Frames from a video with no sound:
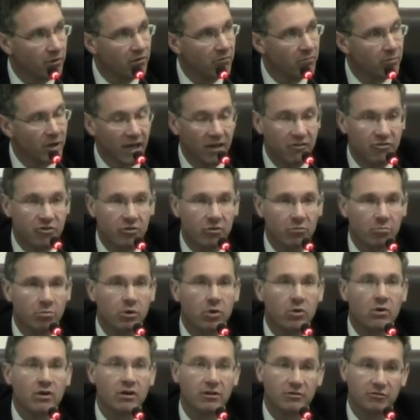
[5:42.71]
of major
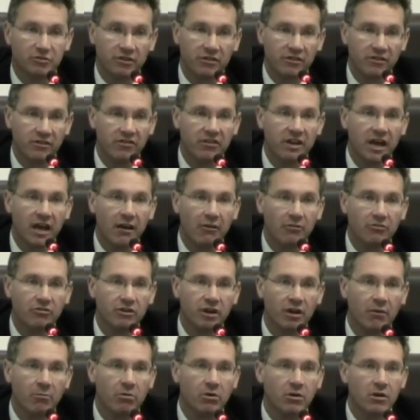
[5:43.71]
employers in the
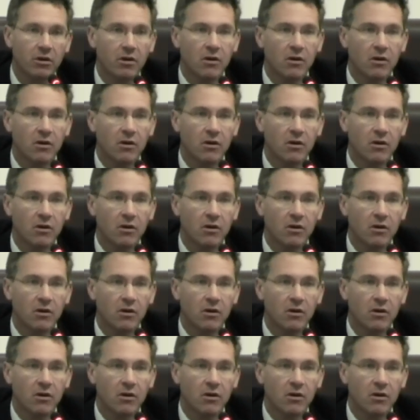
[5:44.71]
township